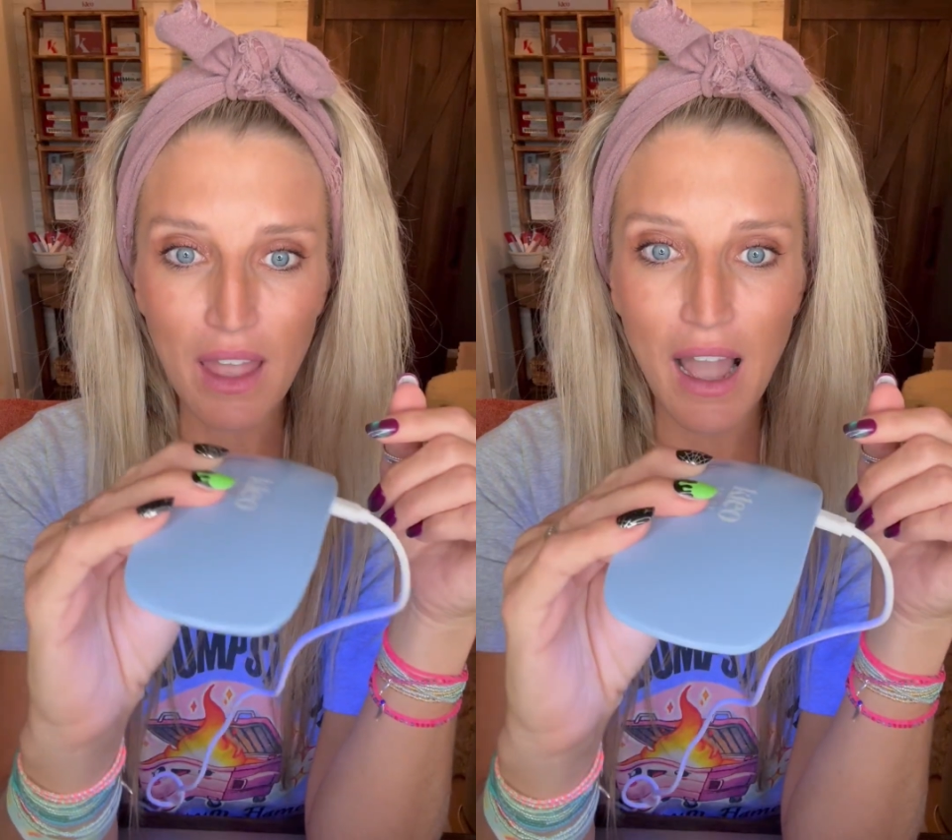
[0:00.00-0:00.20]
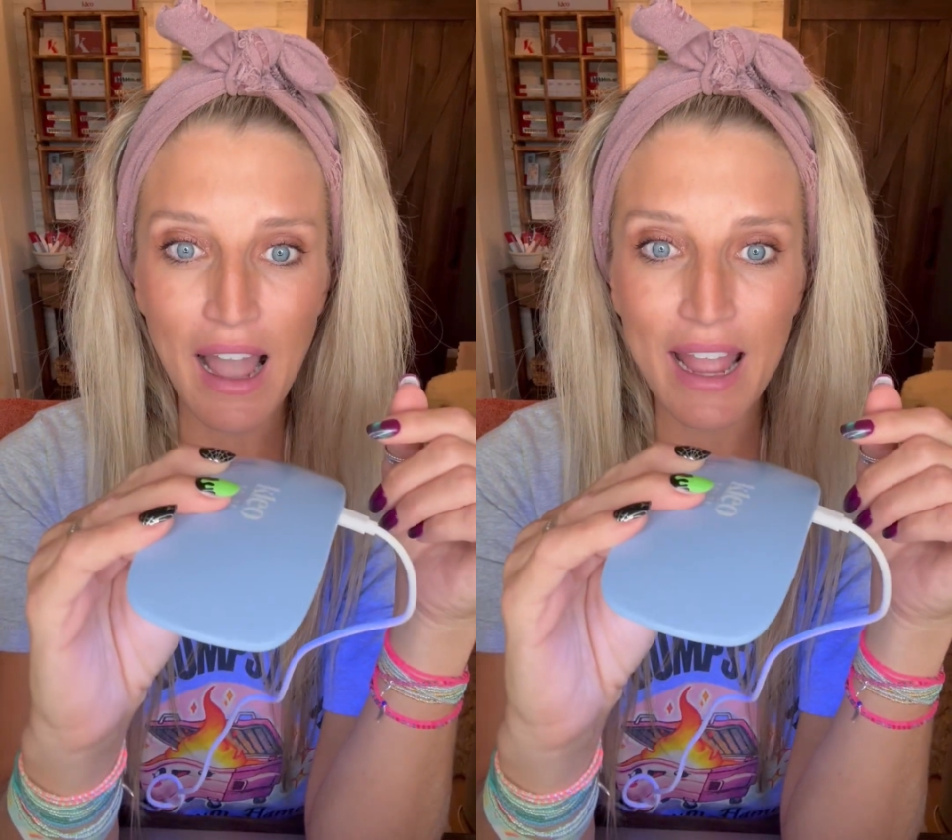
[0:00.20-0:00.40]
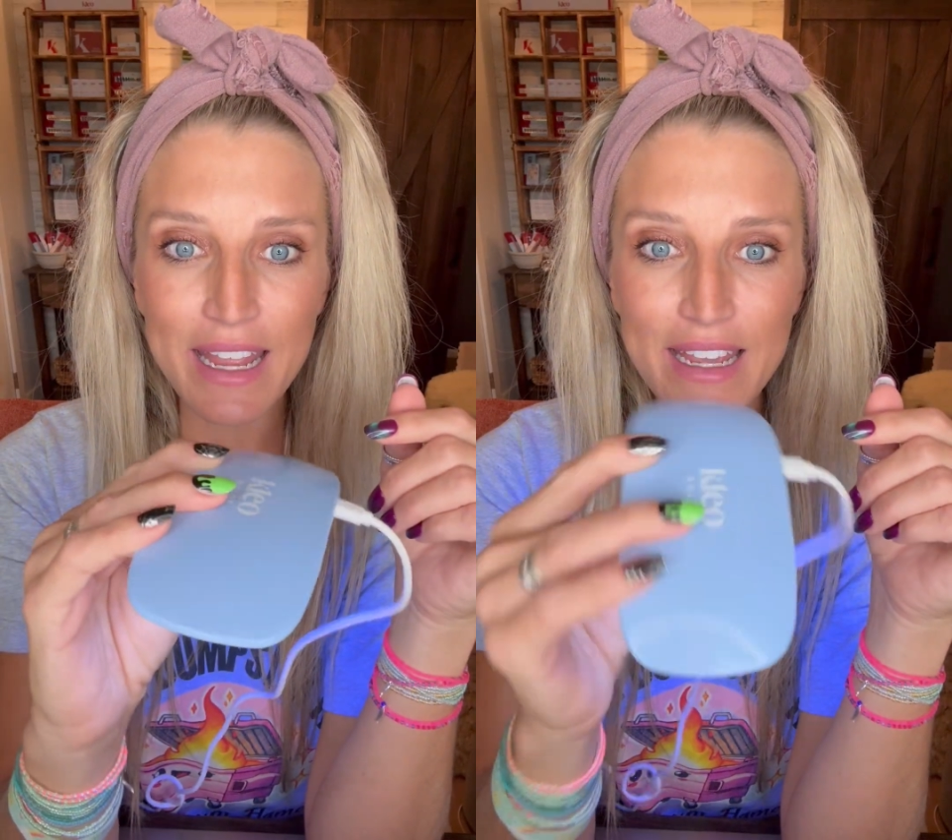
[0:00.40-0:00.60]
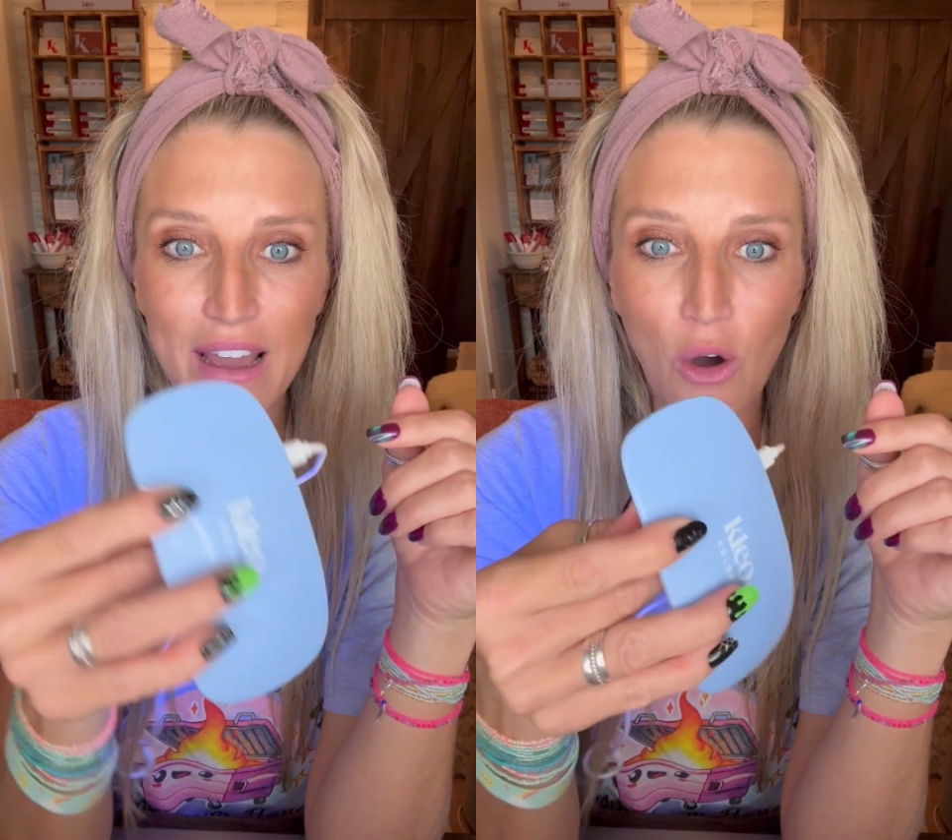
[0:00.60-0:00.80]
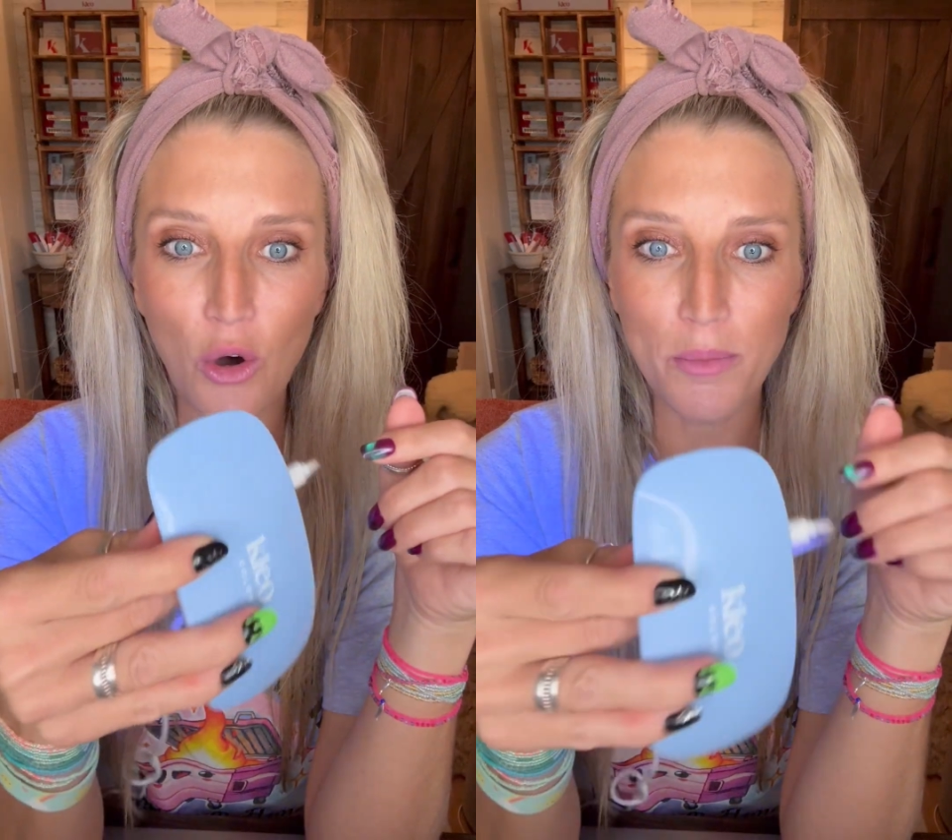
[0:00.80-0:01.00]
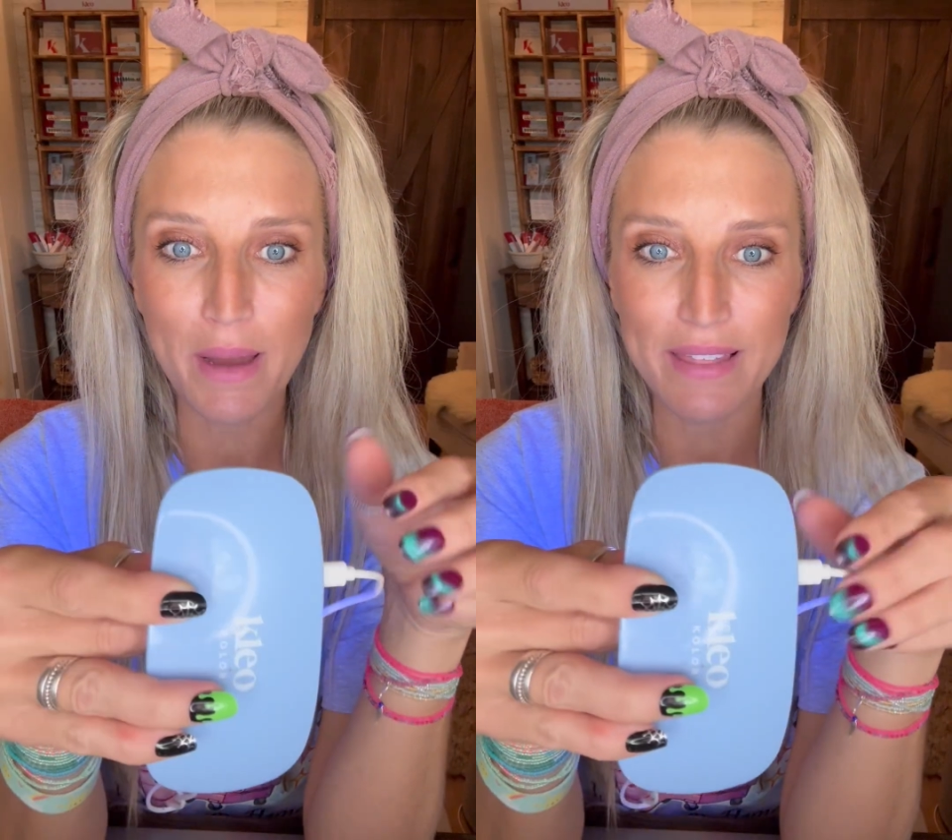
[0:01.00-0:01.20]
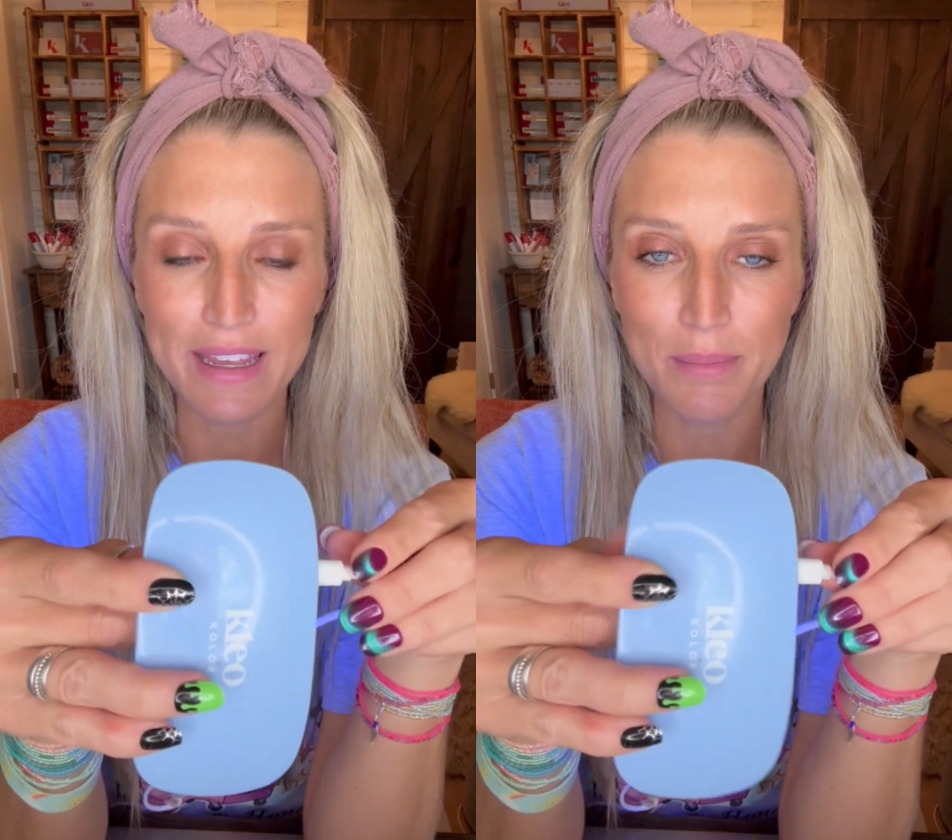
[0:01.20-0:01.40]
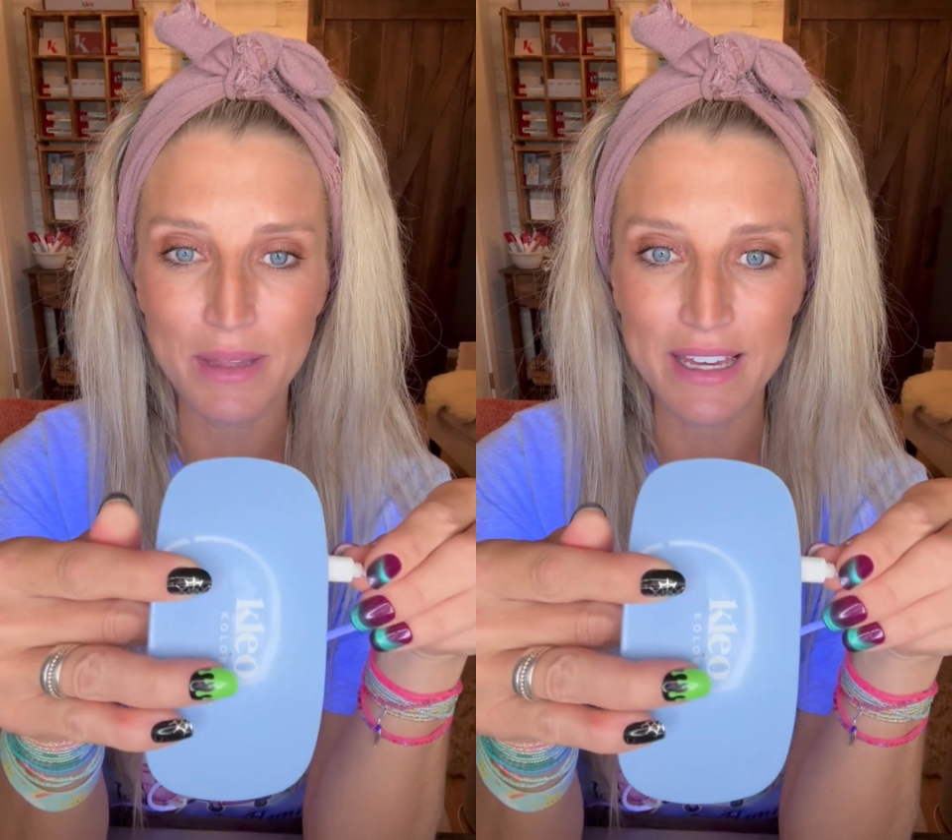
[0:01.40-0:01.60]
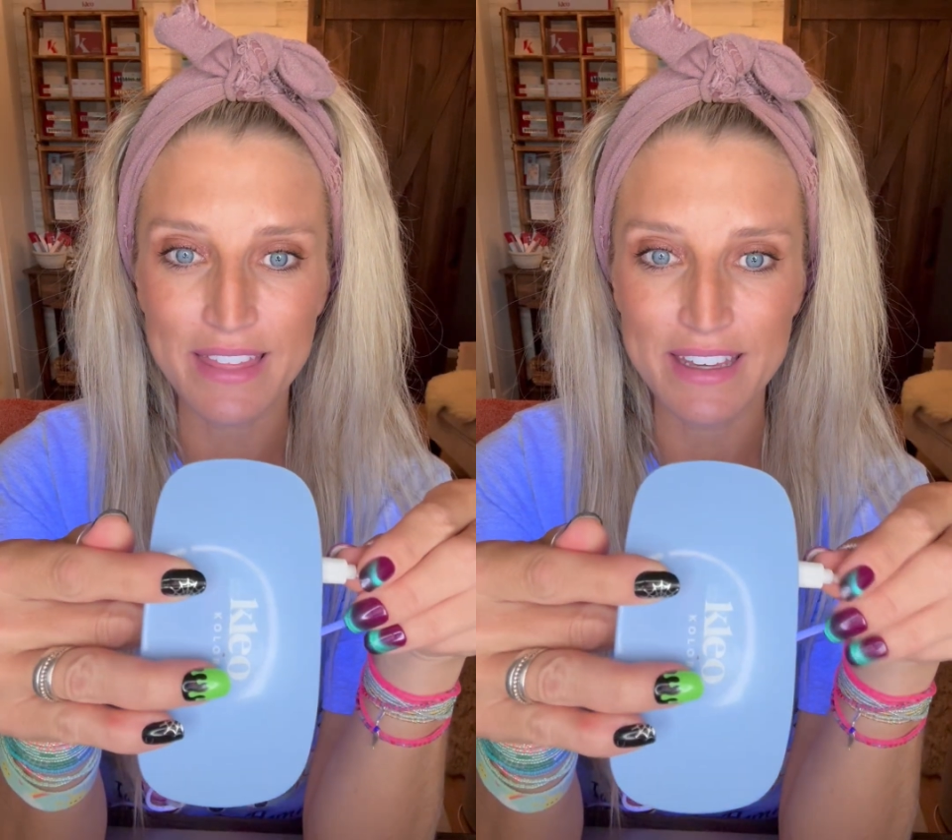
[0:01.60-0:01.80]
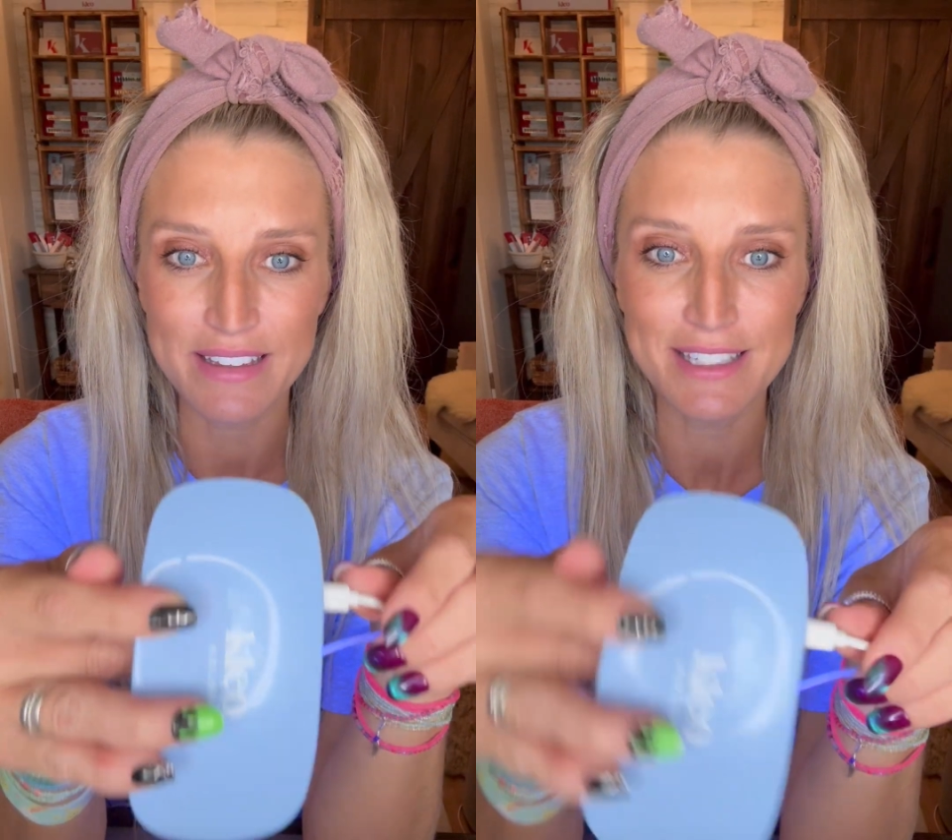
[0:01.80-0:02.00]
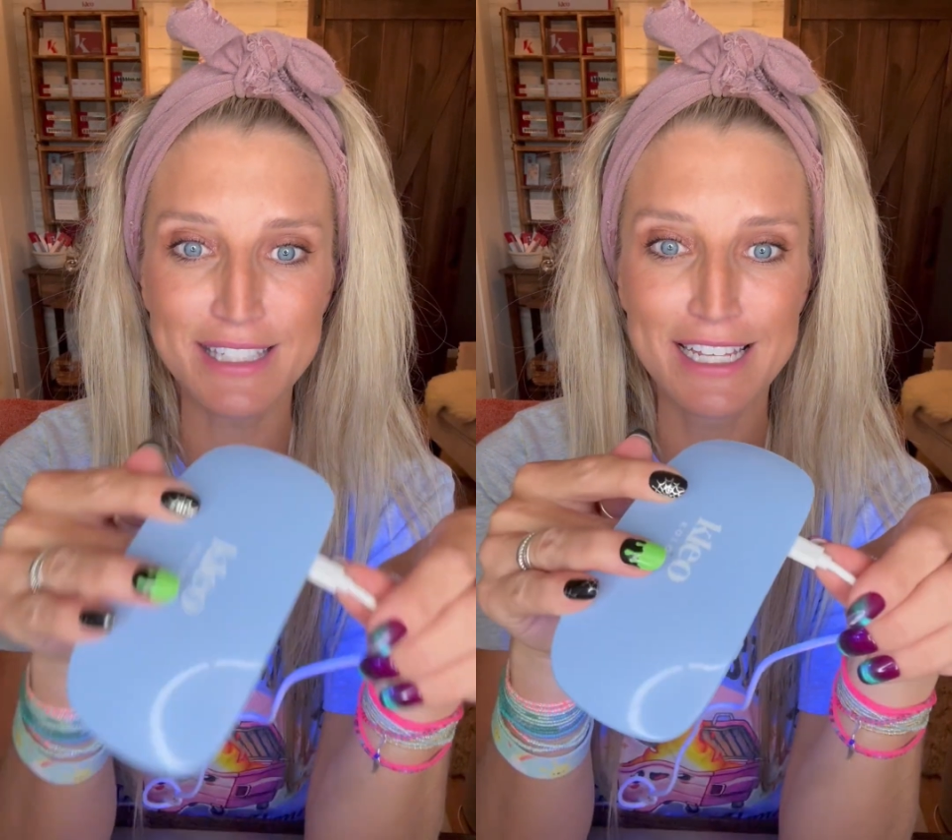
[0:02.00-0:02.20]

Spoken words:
I hold my lamp like this